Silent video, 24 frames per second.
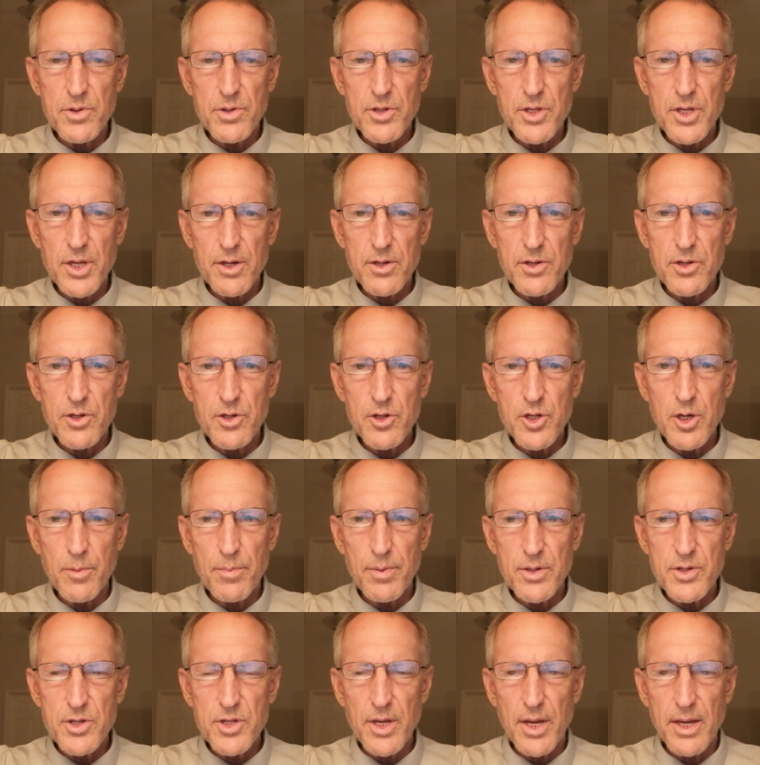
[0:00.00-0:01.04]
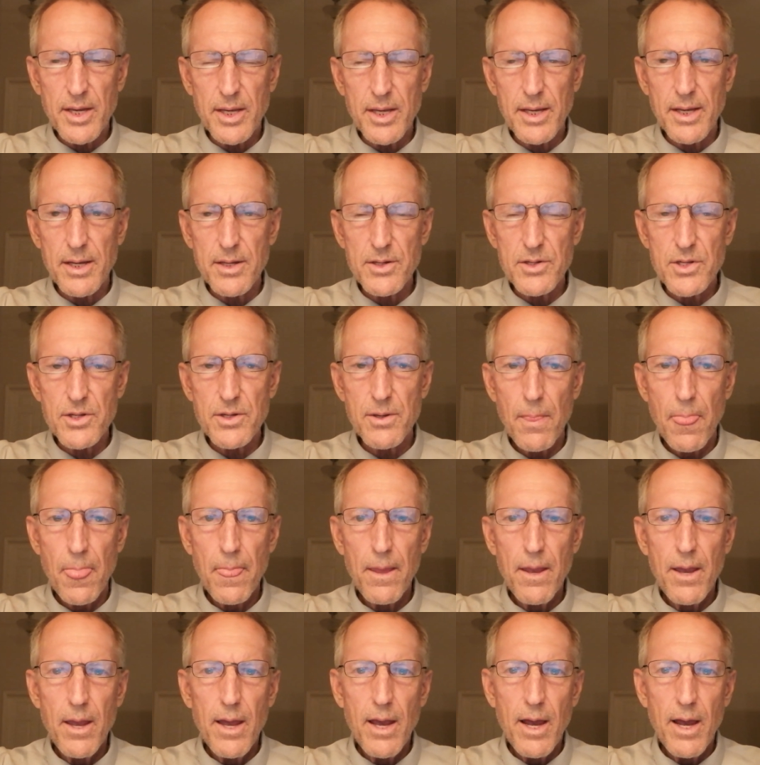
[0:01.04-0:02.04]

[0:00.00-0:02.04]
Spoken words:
and citizenship in St. Kitts.